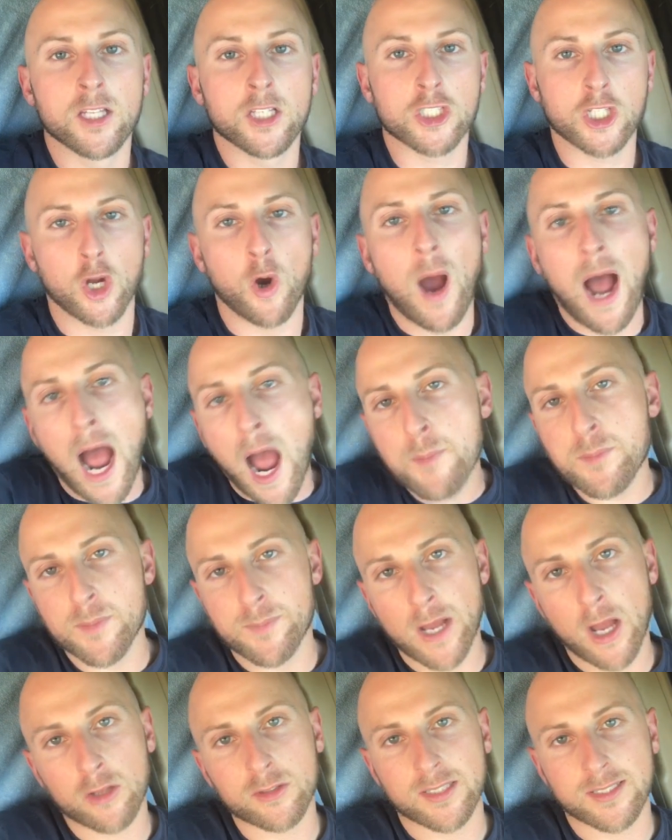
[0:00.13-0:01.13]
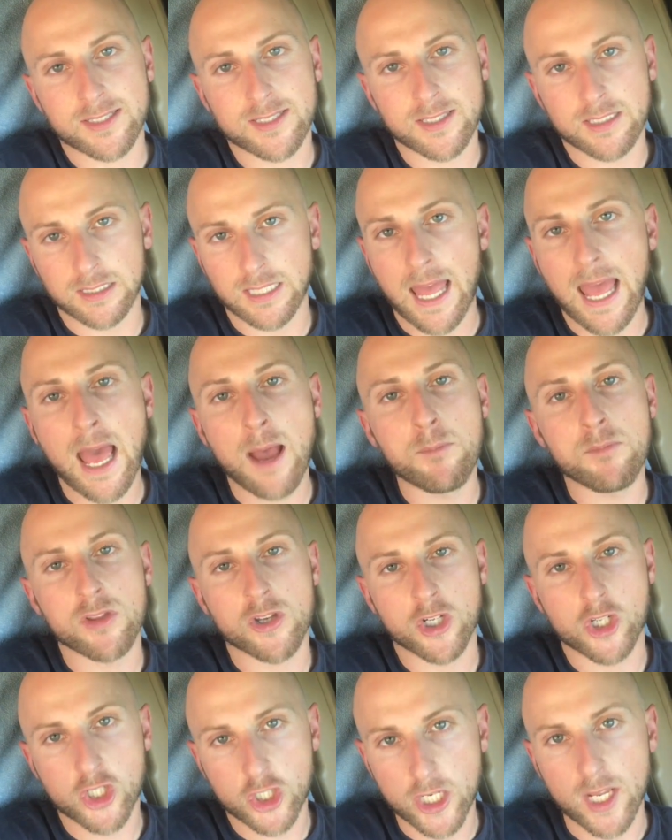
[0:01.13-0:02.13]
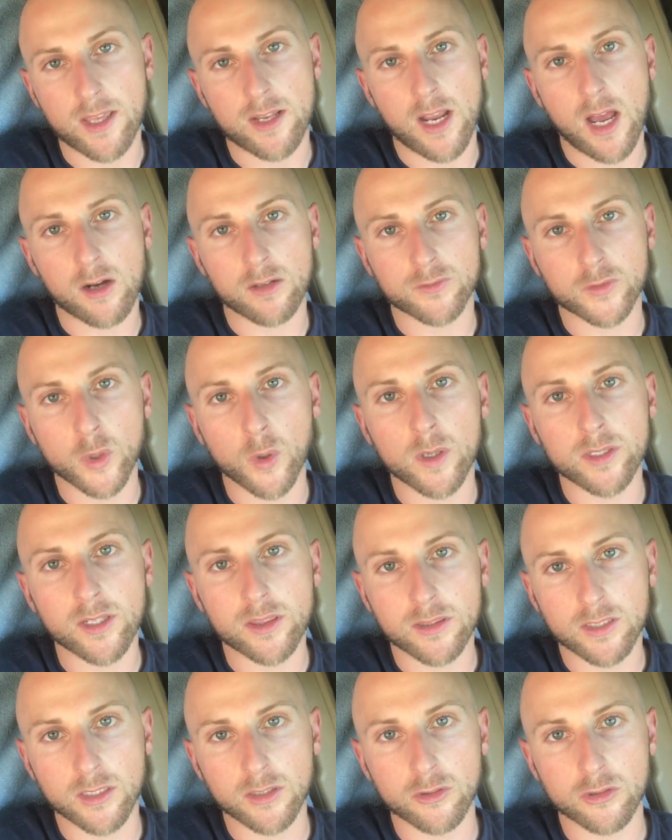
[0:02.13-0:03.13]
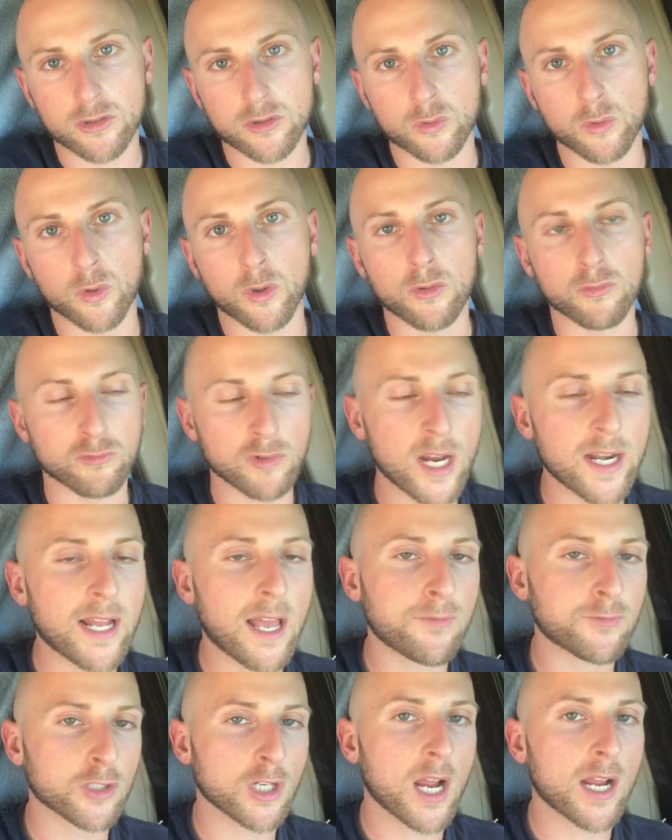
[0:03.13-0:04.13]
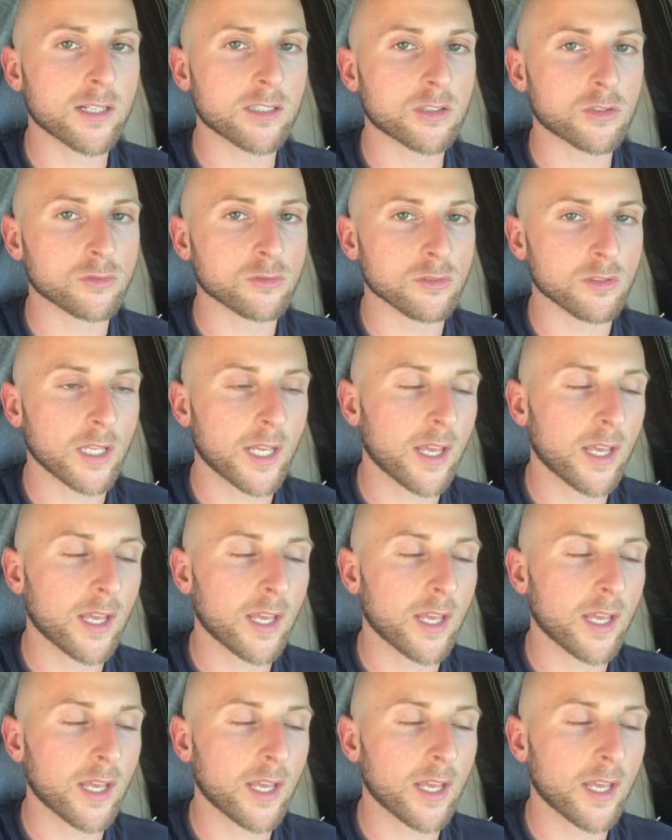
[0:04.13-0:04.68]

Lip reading: So I'm about to slam the shit out of going to theater school right after high school.